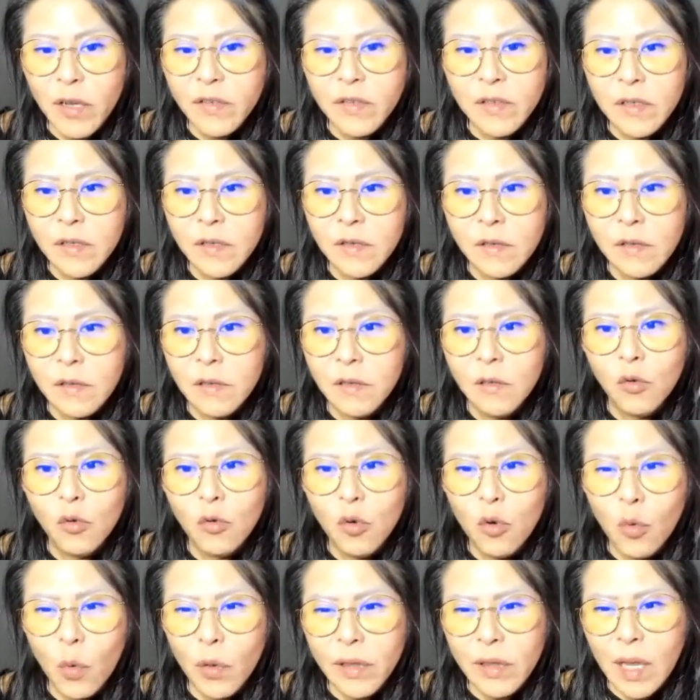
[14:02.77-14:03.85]
is this, don't
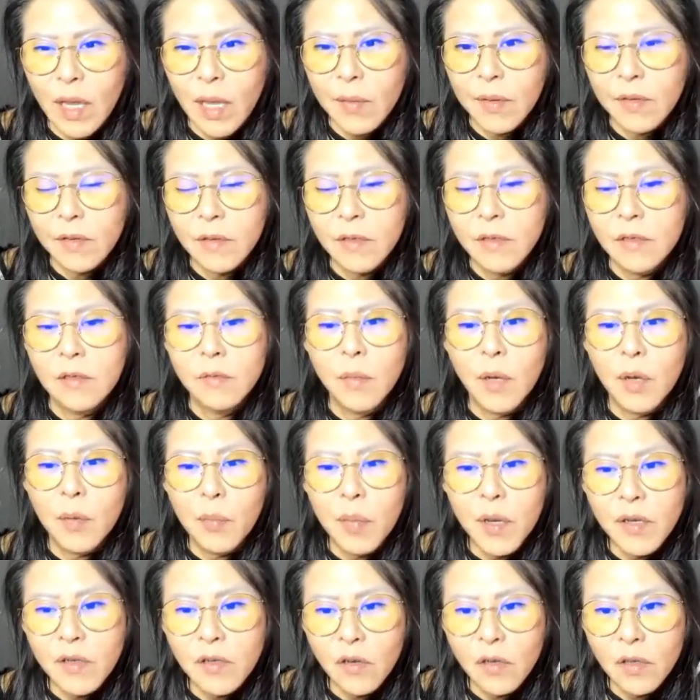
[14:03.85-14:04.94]
know what time is this. But
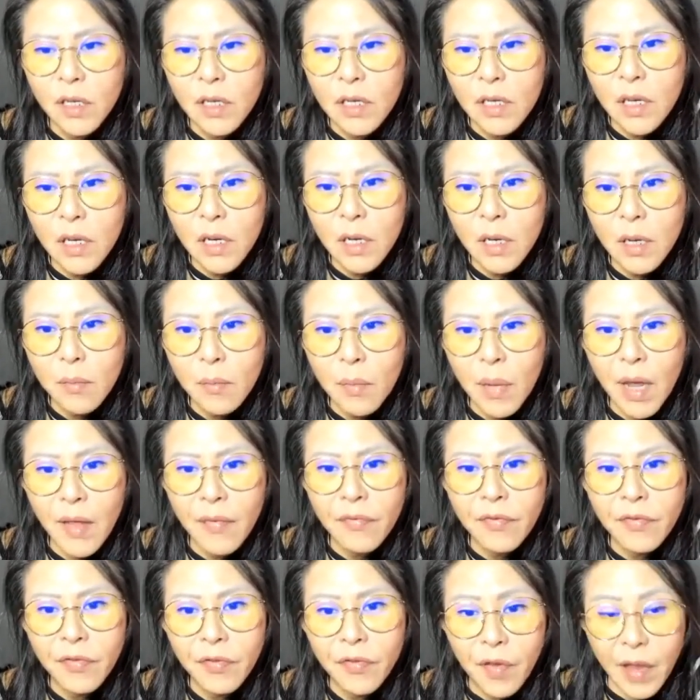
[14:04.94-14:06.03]
based on the year,
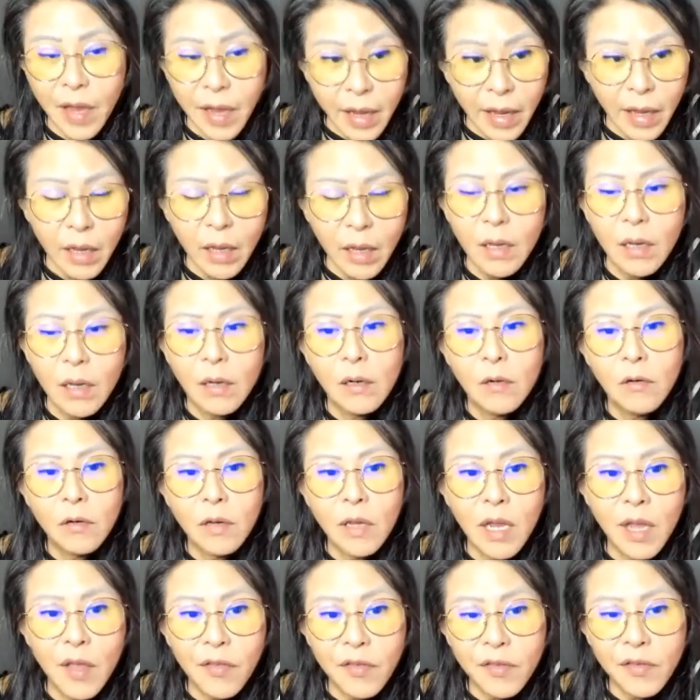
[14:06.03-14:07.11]
month, day,
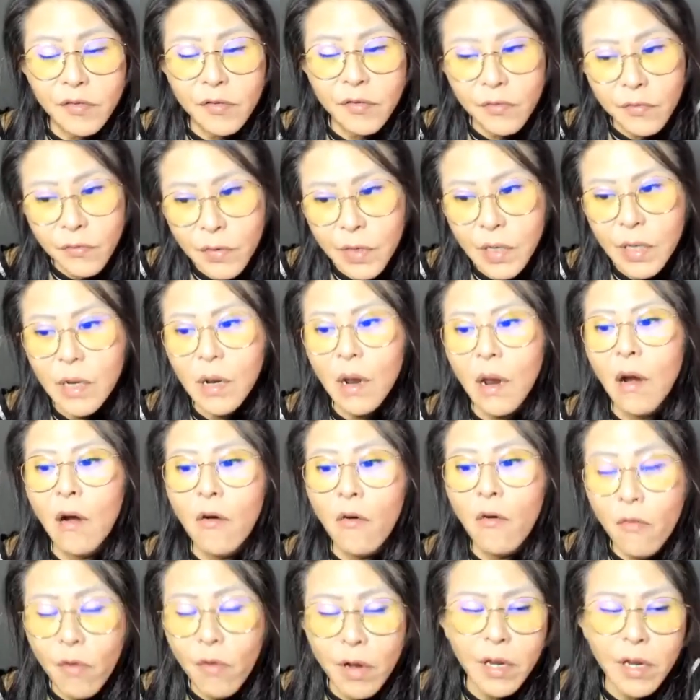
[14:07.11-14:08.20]
looking at these three,
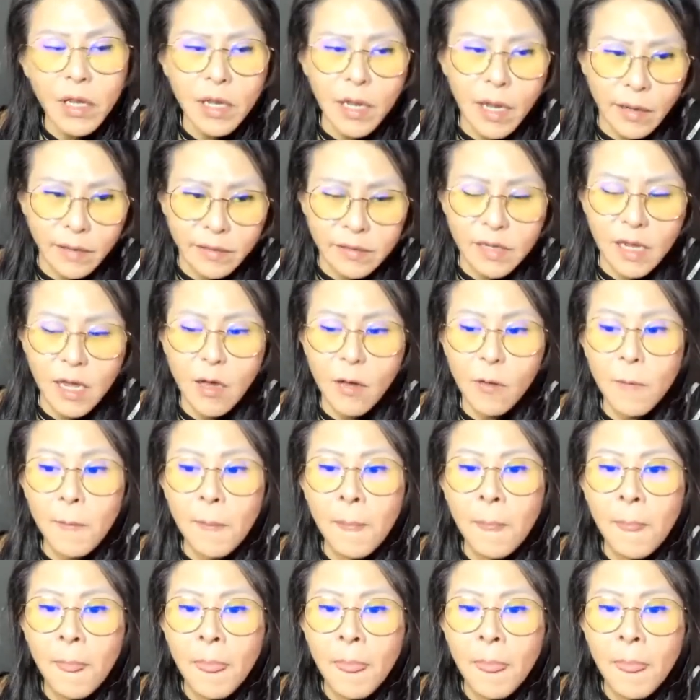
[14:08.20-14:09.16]
already can tell